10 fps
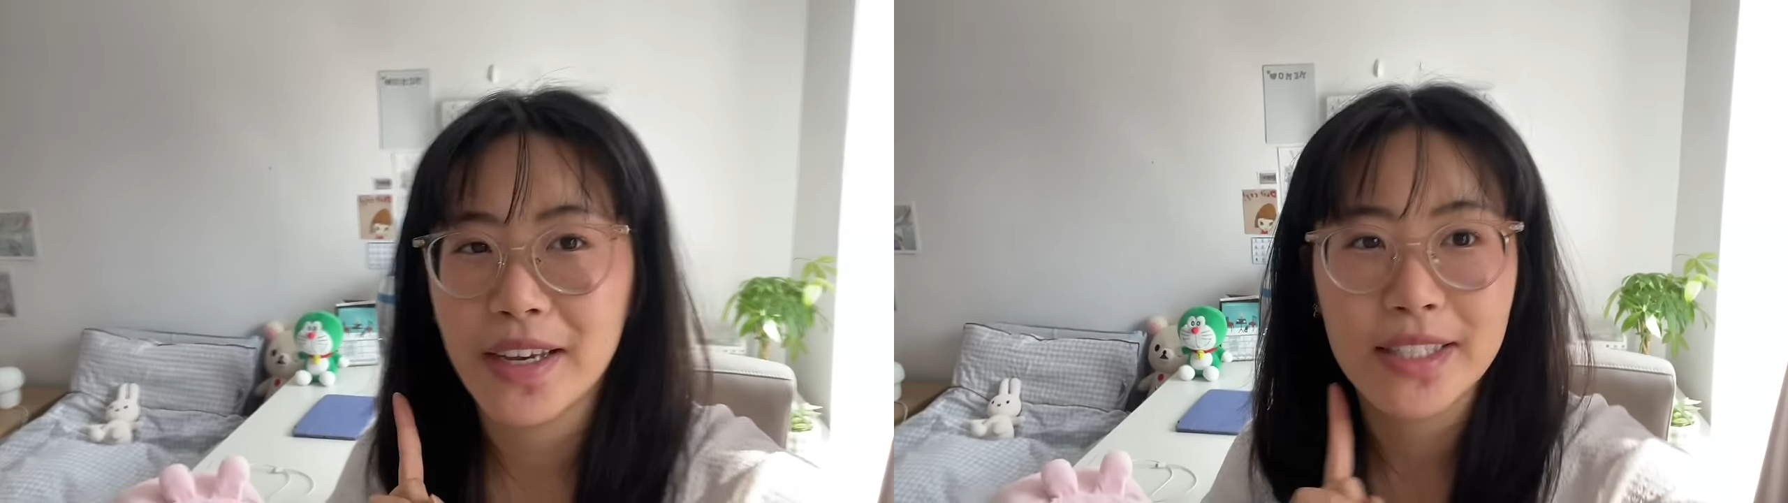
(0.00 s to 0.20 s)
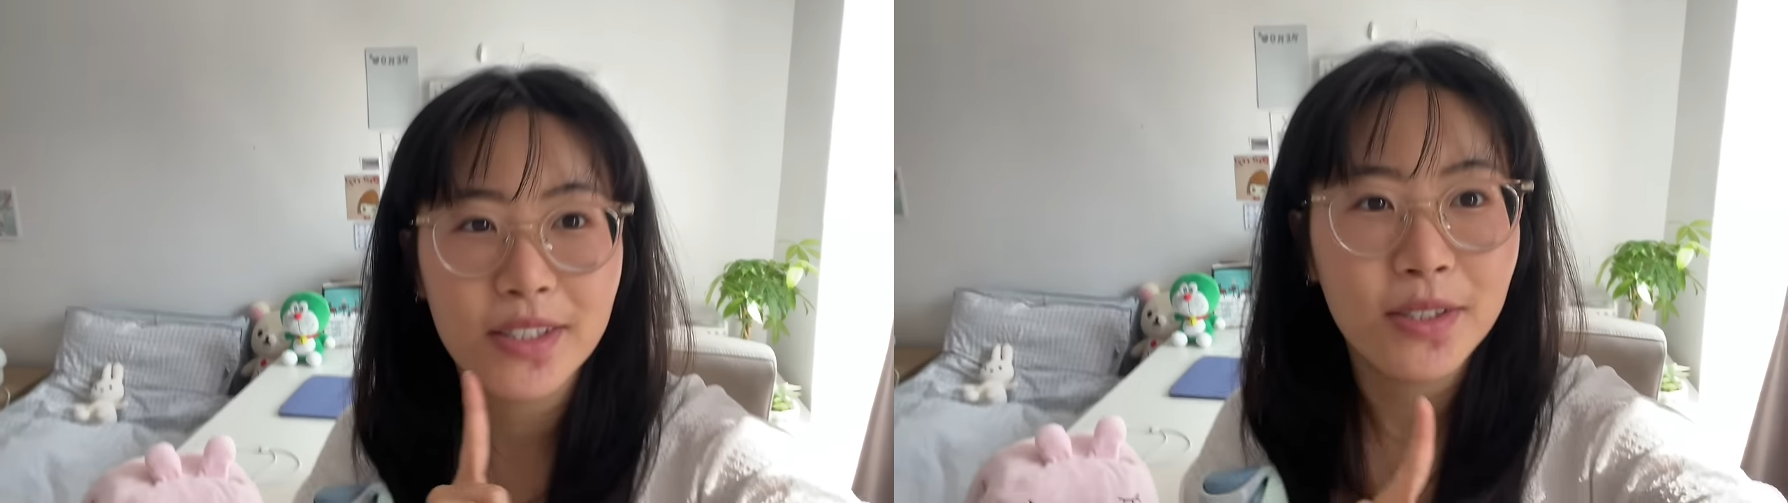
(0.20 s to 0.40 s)

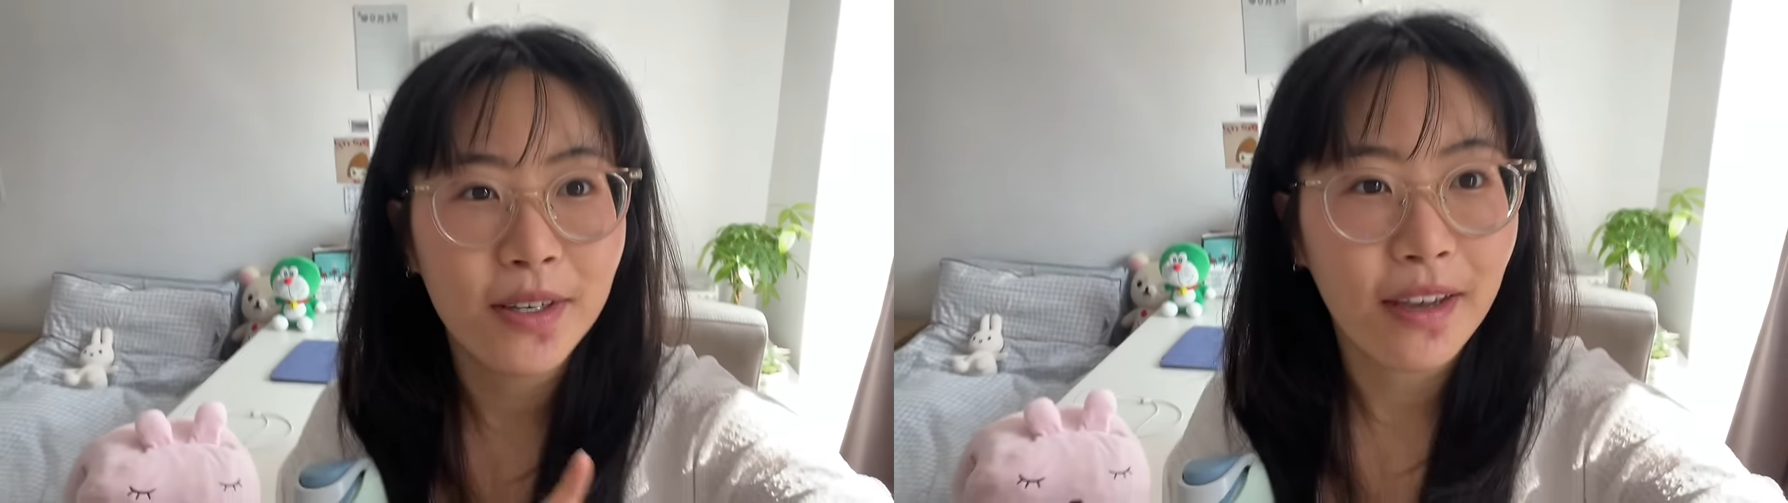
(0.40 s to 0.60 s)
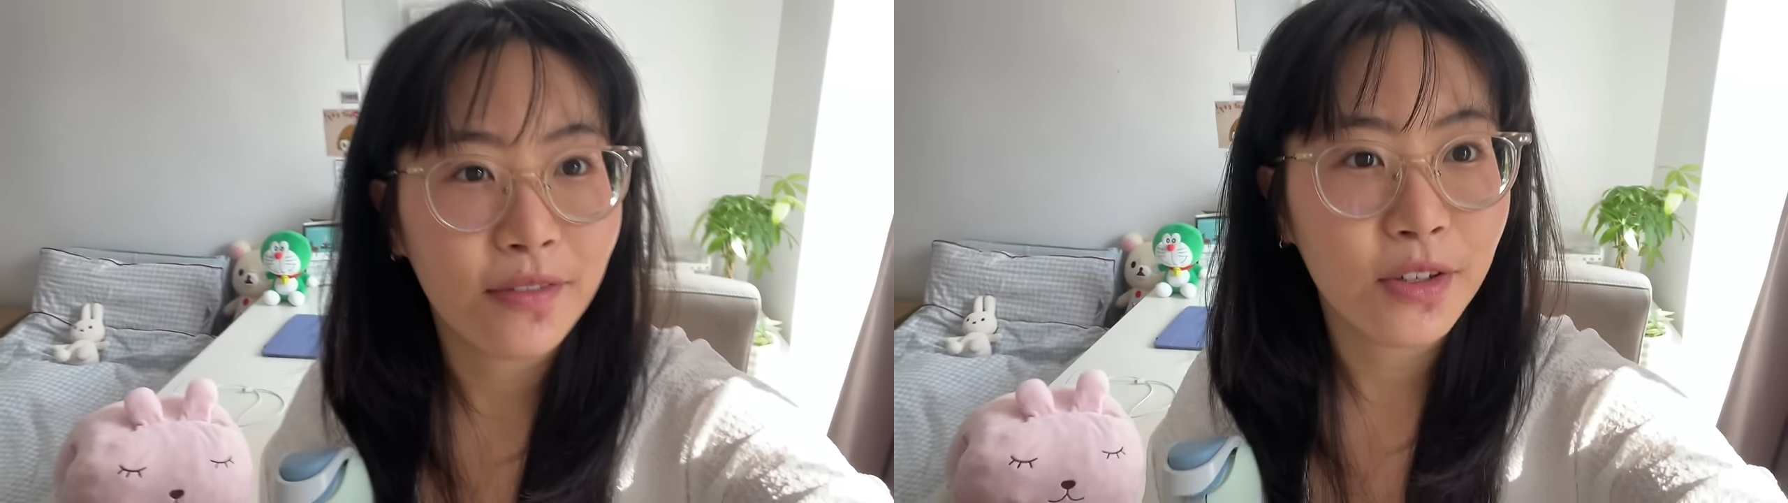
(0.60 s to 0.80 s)
I do
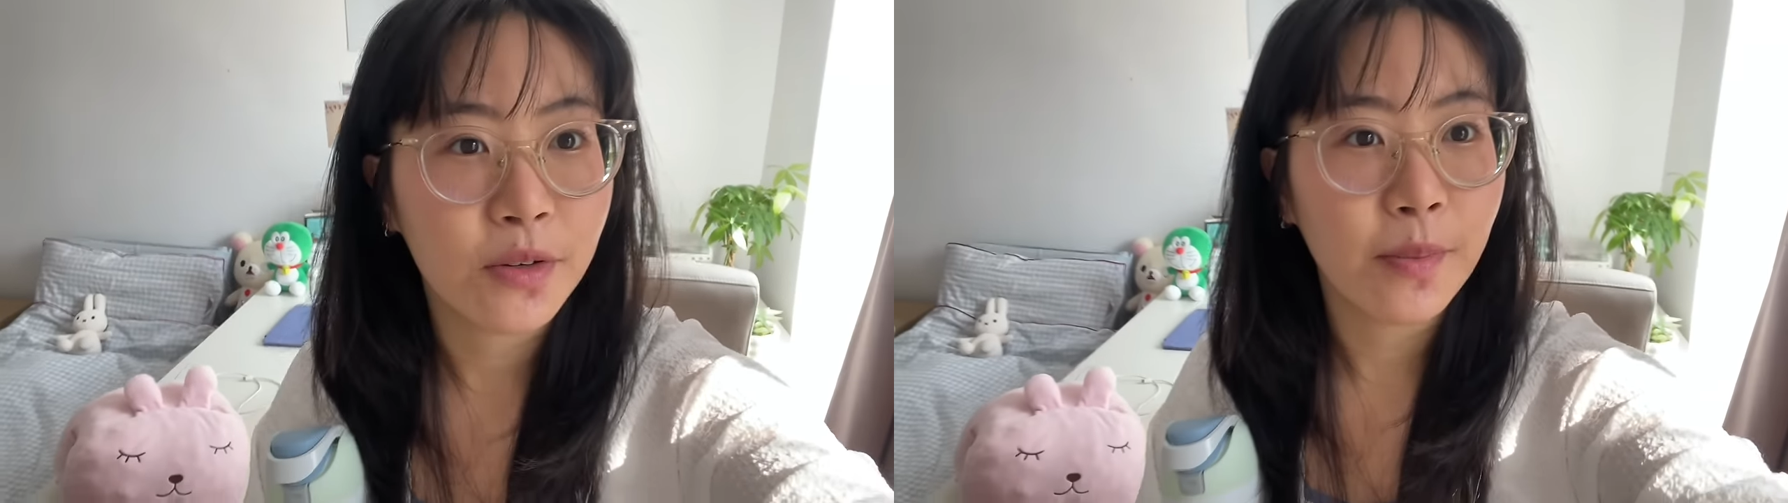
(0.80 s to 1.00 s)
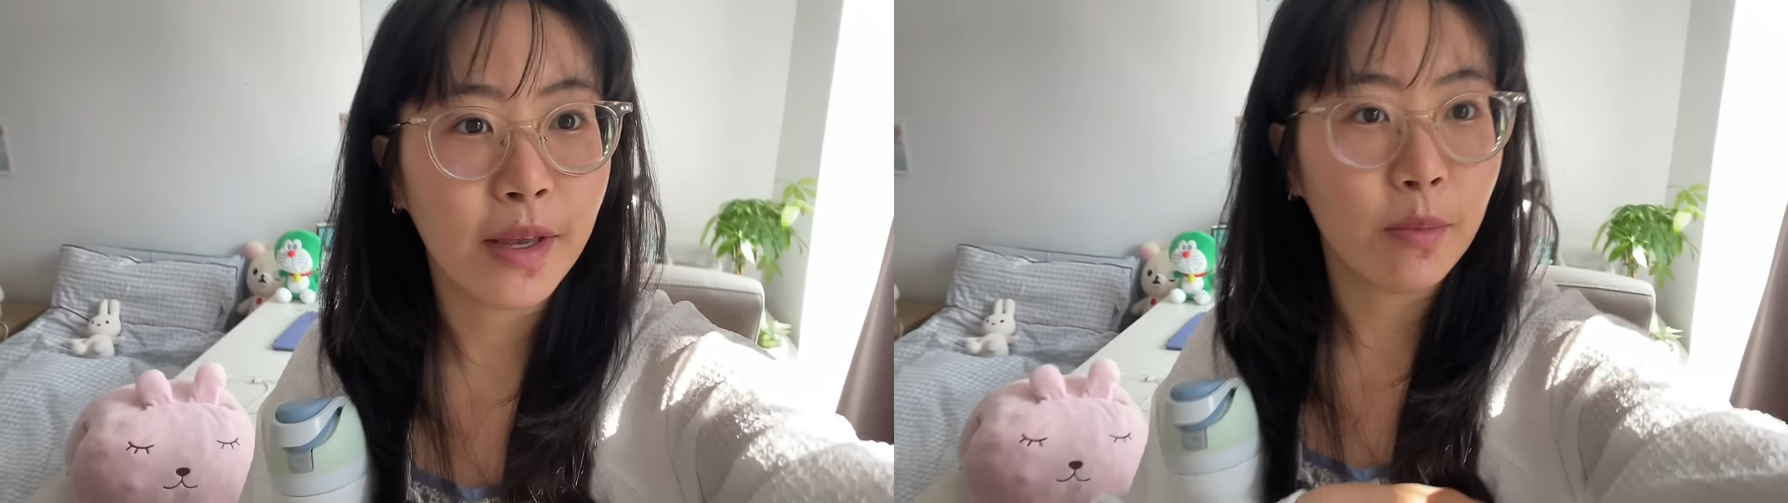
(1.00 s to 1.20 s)

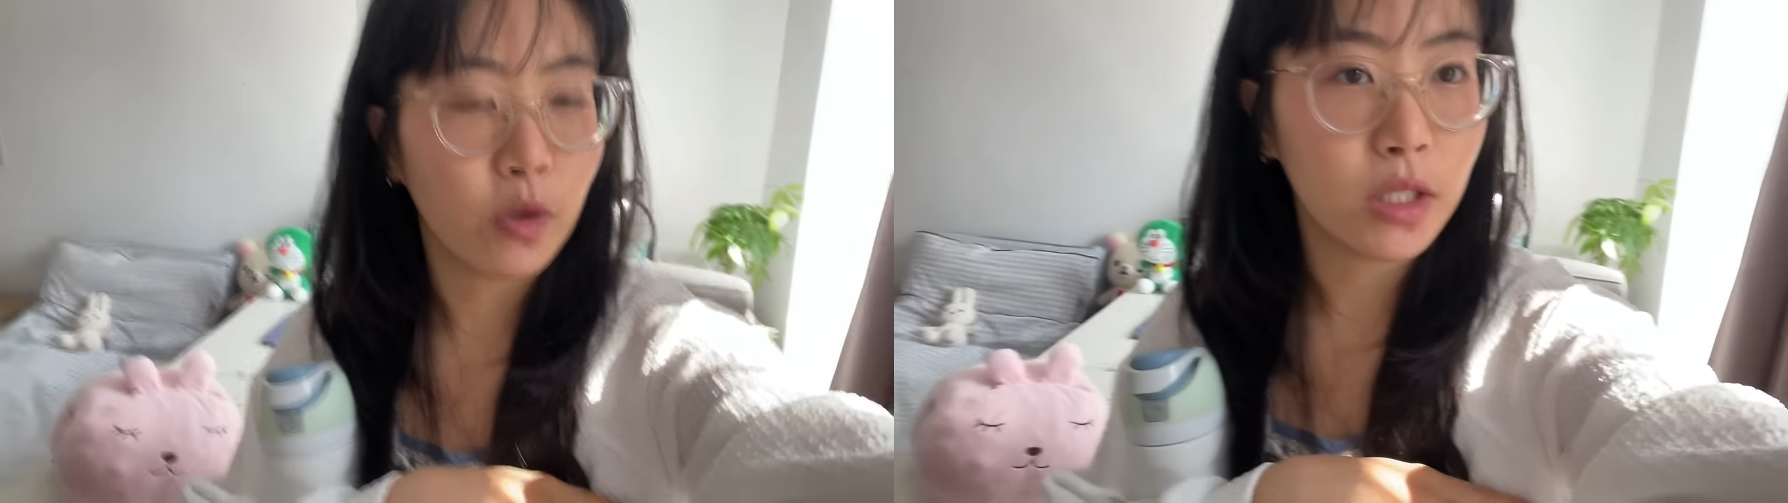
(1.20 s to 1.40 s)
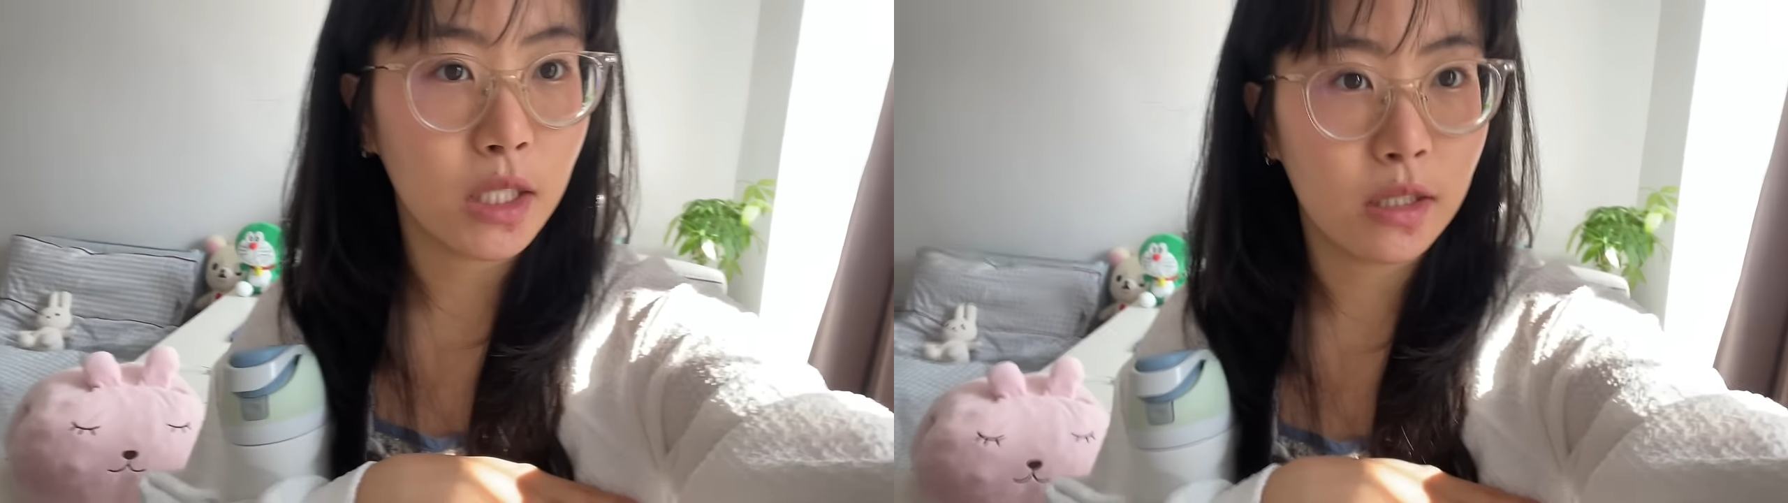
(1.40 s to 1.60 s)
ever make
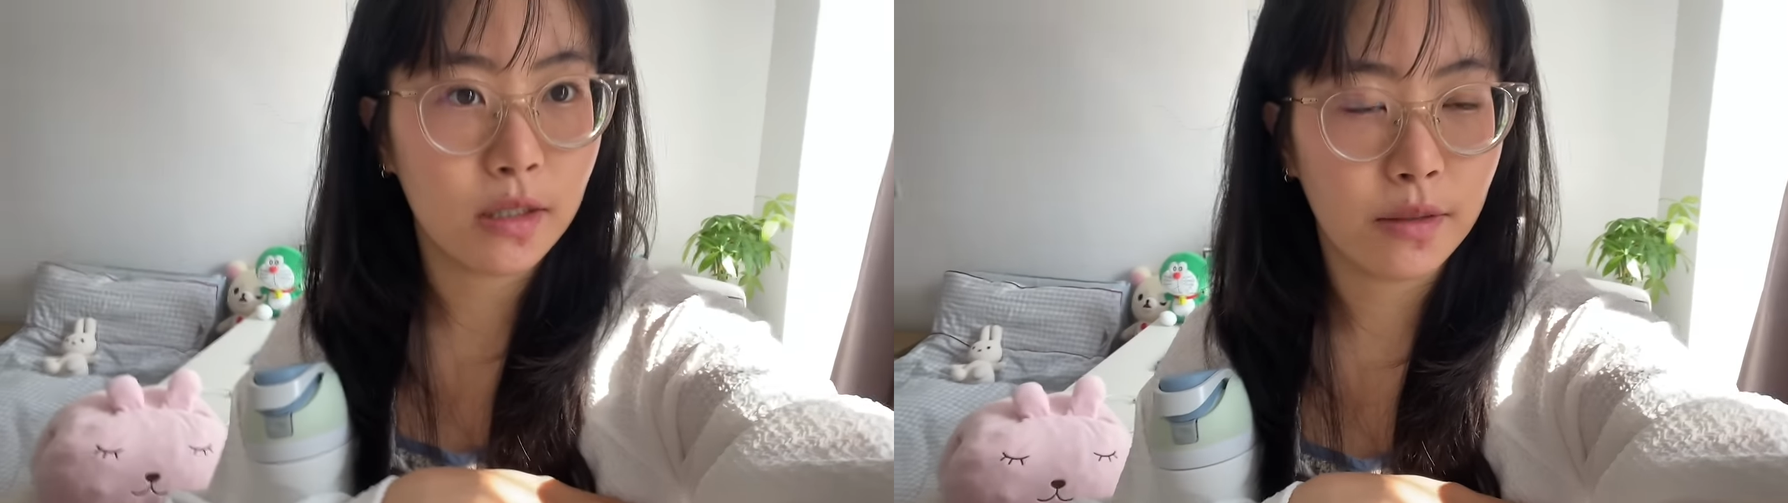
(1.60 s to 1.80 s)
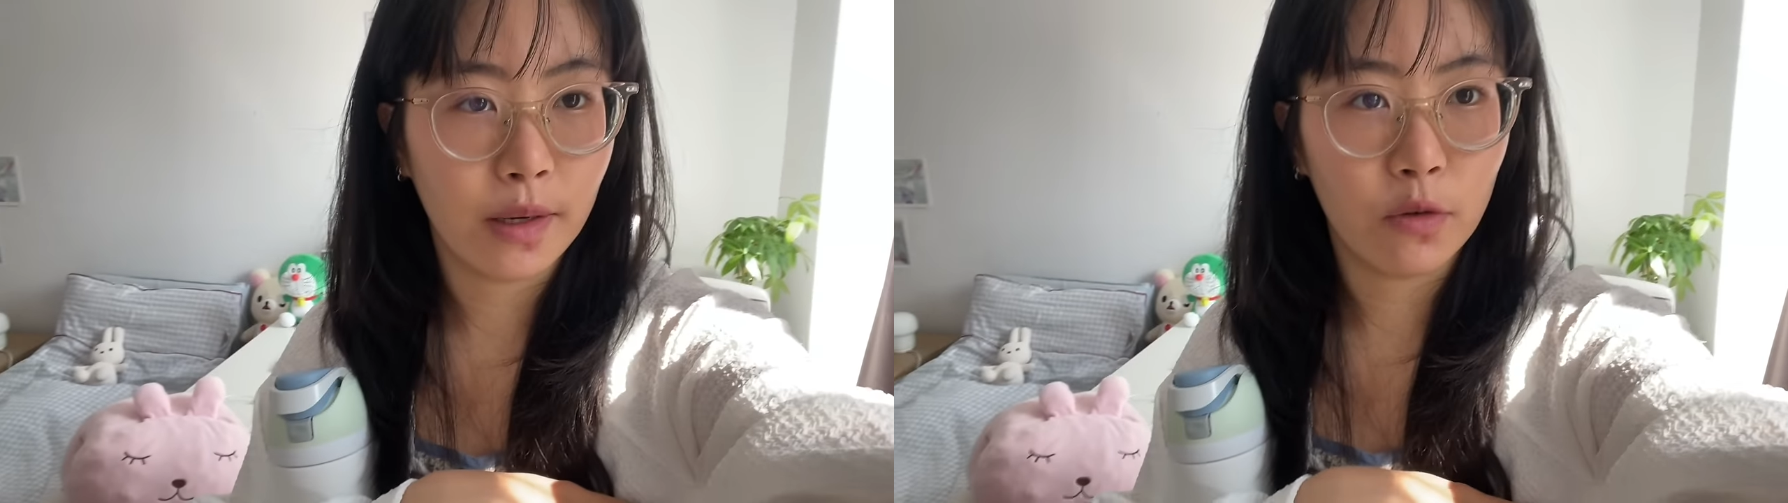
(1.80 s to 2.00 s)
more
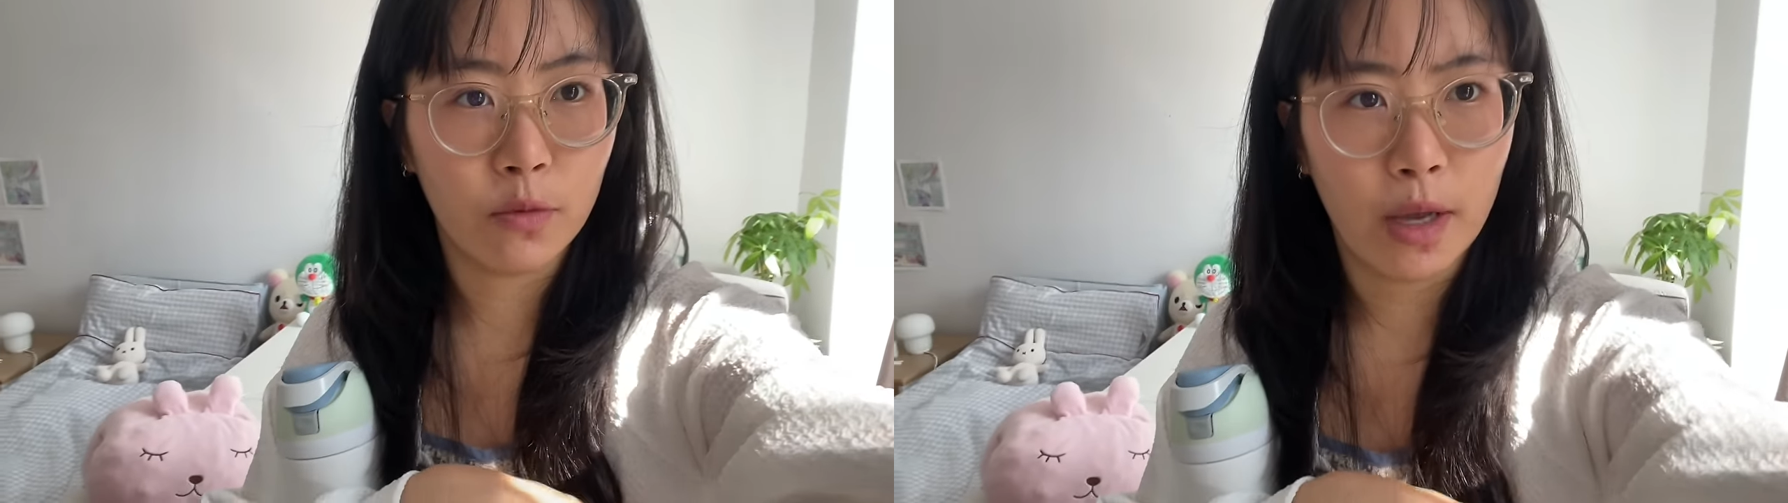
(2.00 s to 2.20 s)
changes to my room,